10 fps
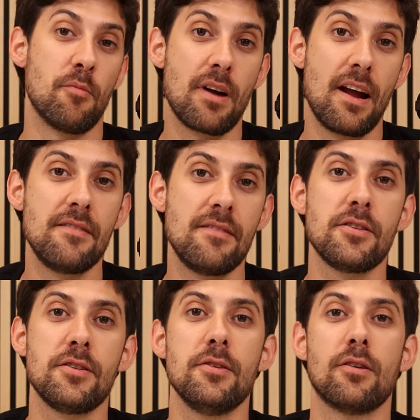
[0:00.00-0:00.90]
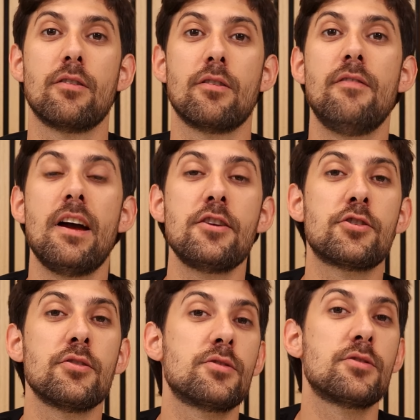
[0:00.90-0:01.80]
brand, your
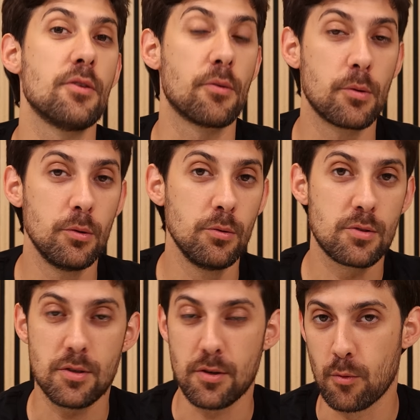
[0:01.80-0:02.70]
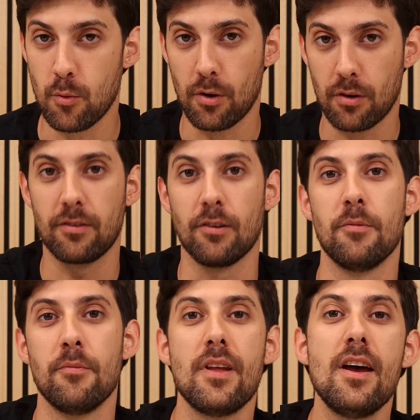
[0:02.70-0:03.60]
conventions, your rules, your
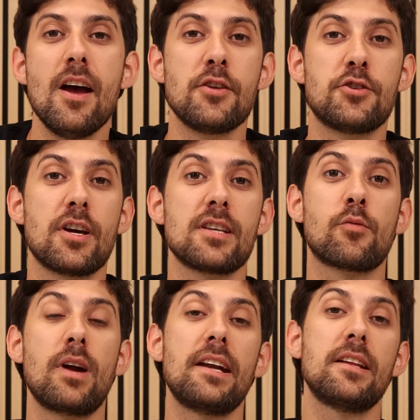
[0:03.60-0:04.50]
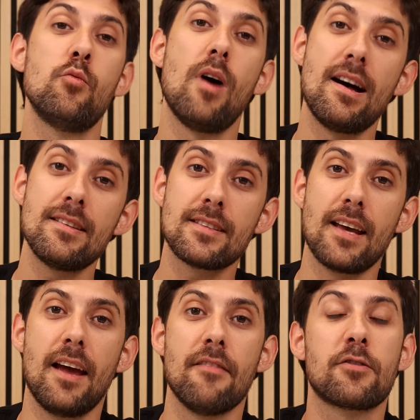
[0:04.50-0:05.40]
workflow. Just write it once
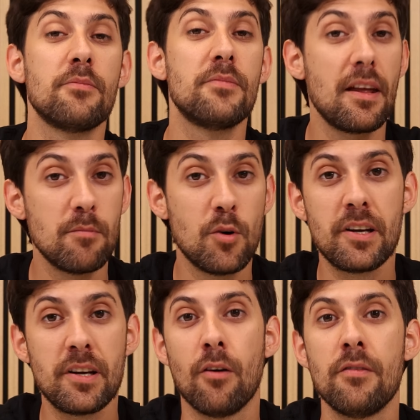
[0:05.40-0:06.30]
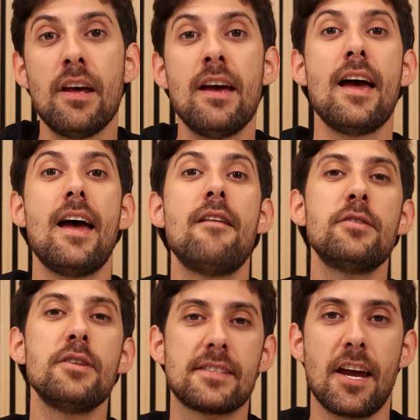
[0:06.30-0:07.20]
and from that moment on,
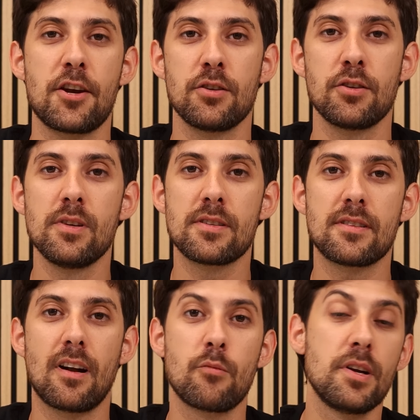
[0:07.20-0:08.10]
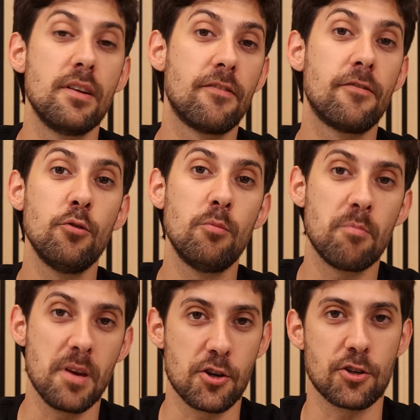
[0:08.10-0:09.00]
every session will start with a full
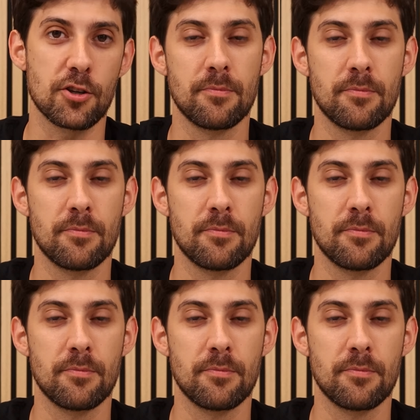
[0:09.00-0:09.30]
picture.